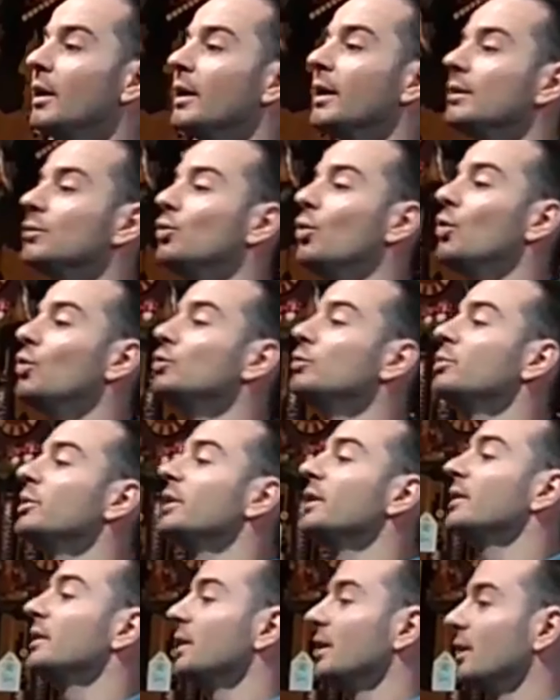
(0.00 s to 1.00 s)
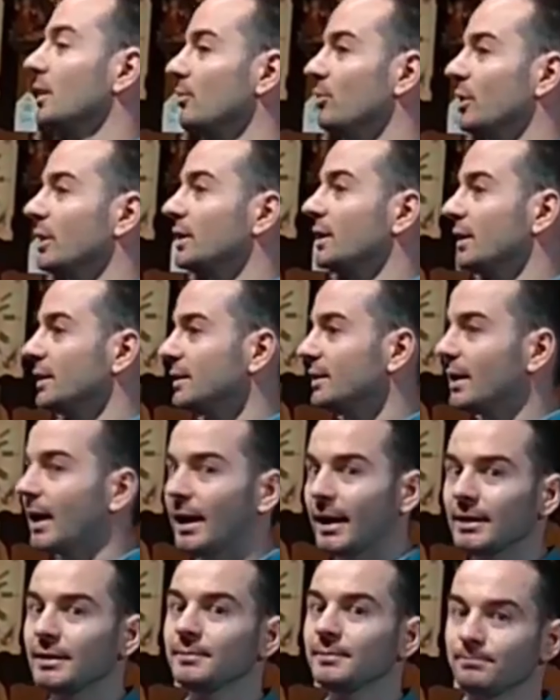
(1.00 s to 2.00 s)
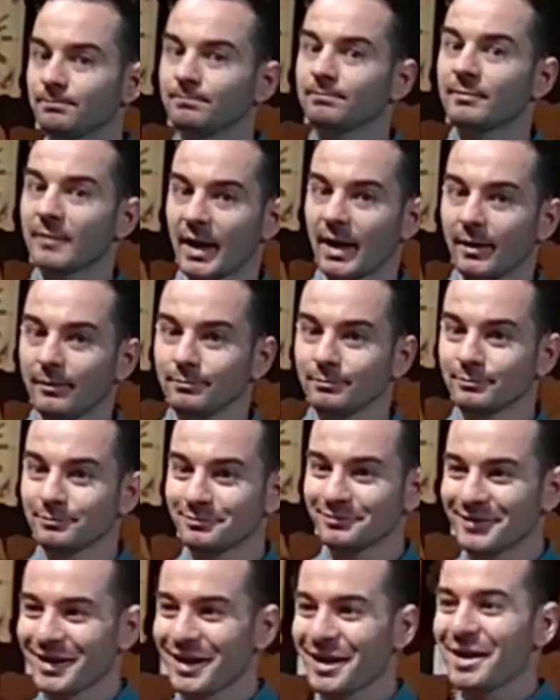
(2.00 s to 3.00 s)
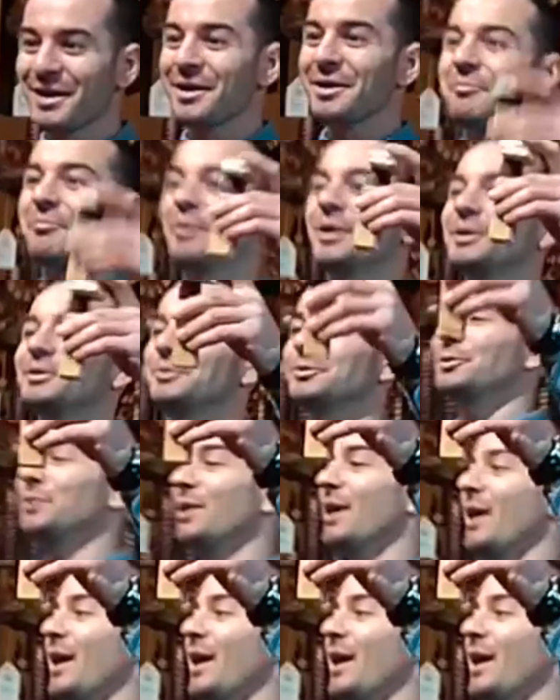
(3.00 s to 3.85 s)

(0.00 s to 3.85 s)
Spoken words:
It won't be a real bird inside, yeah, but we will